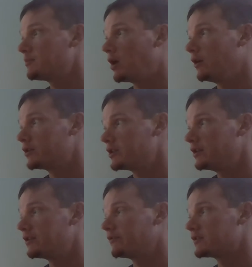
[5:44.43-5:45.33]
biology,
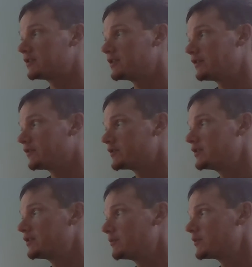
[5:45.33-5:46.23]
and different successful
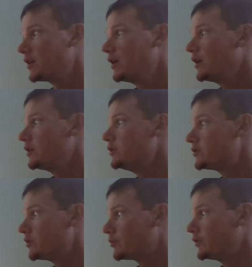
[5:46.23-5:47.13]
systems
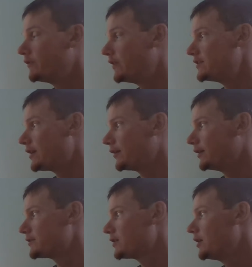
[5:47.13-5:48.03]
used to improve these
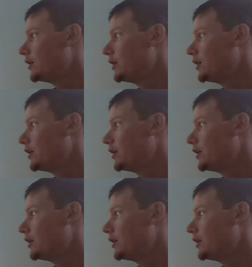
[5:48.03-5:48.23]
areas.